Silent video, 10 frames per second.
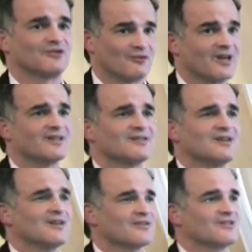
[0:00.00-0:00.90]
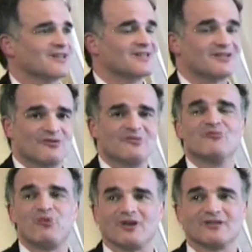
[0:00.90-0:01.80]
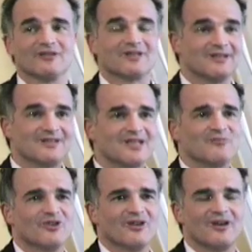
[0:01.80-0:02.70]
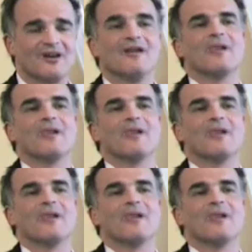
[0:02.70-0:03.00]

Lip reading: right? So that's extremely important in this model,